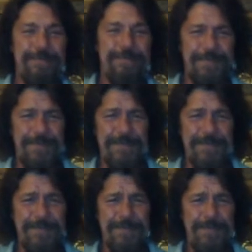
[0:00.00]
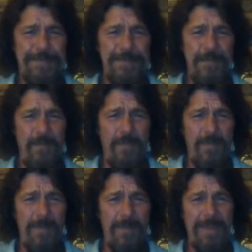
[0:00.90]

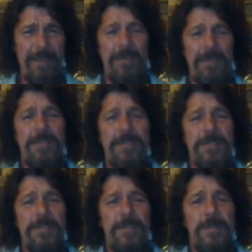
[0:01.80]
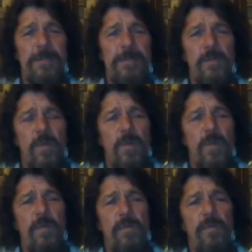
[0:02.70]

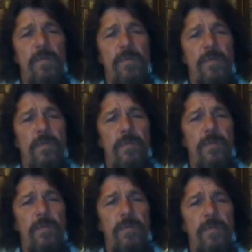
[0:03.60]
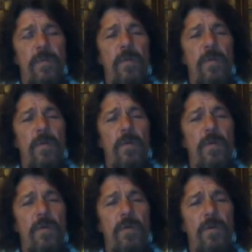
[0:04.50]

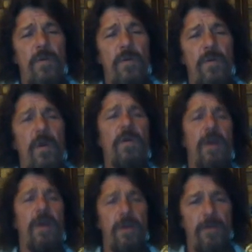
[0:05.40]
(silent)